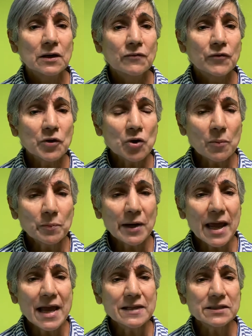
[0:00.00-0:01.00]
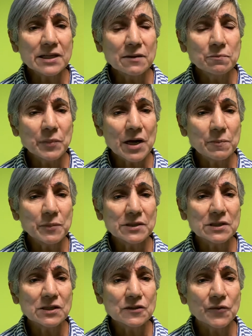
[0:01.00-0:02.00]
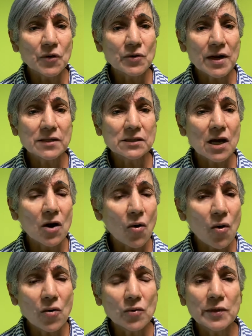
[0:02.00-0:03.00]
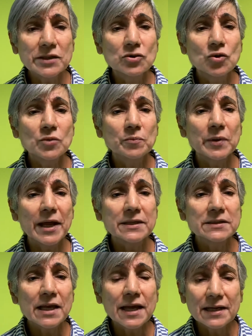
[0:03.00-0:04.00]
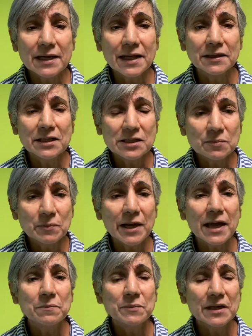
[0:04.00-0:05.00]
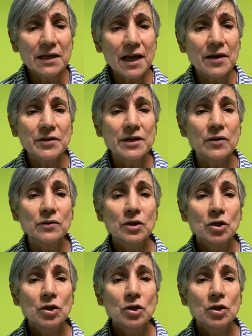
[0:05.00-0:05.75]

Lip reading: For your plans and purposes for us are always good plans, and let this plan be carried out